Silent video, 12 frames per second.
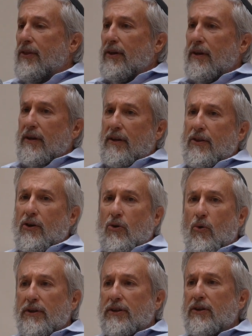the
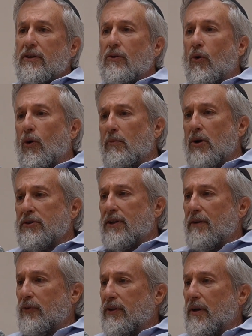courts in almost
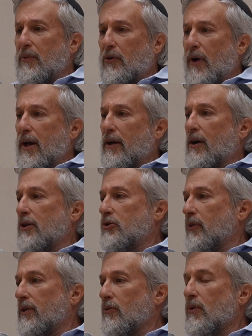every democratic
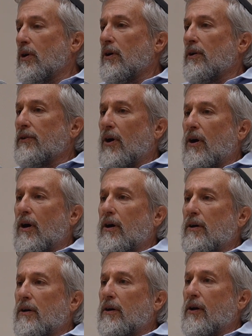country in the world
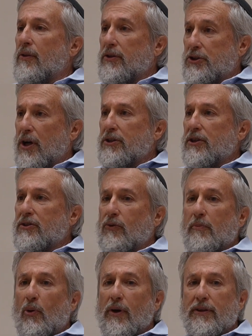are, the judges
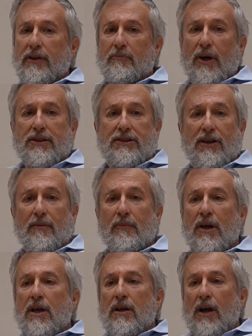are appointed by
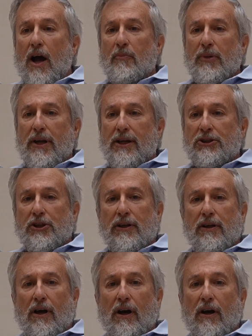some
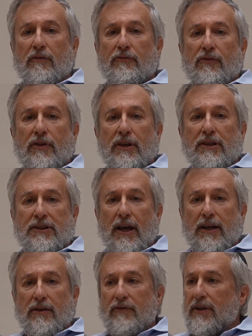combination of the
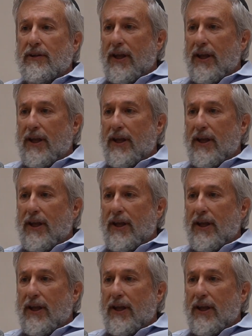executive and the